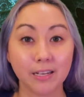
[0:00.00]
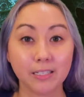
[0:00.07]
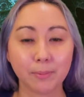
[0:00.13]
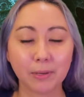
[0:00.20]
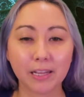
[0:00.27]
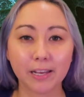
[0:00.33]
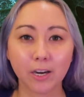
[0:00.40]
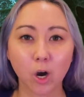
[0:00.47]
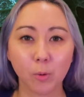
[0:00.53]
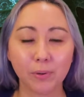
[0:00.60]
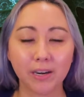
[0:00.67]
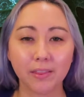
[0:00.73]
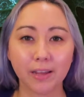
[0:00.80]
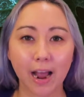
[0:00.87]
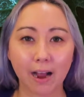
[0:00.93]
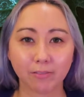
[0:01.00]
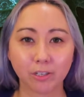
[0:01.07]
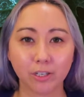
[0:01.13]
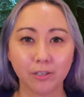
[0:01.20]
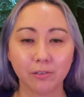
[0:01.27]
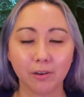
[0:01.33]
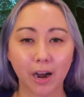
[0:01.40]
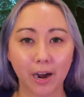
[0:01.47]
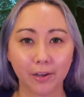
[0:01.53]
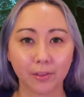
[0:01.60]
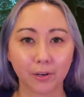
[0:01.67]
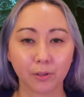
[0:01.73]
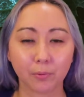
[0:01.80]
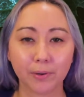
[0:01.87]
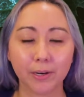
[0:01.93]
Typically, it opened in the afternoon,
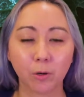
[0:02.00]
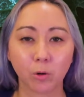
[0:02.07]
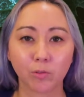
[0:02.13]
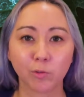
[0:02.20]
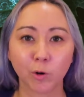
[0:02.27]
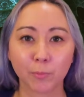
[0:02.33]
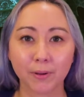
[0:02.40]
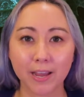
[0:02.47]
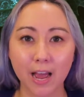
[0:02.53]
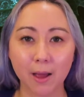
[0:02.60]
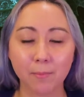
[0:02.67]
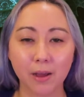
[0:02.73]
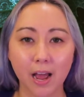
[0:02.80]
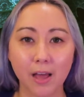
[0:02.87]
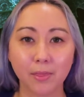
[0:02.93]
either 3 or 4 p.m.,